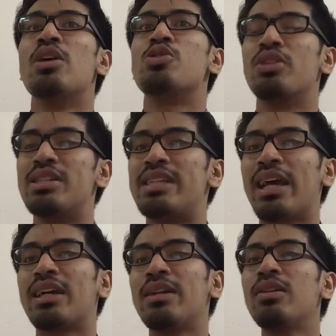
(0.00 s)
So the
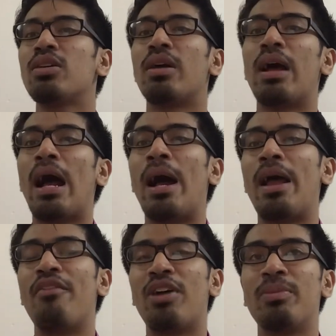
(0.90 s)
second
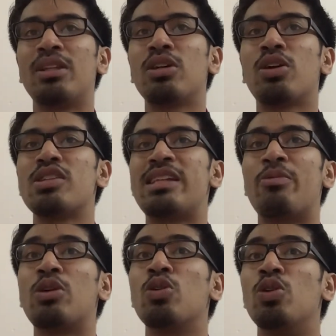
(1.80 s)
environmental cost that
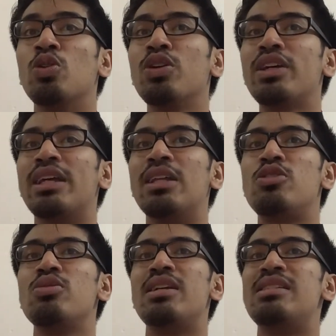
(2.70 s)
we could look
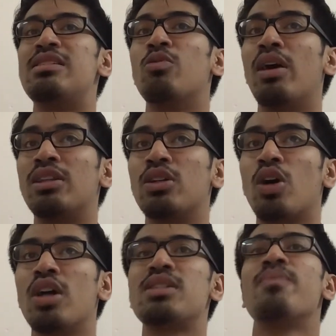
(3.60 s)
into is the water
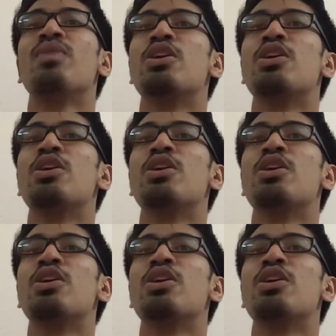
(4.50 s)
cost.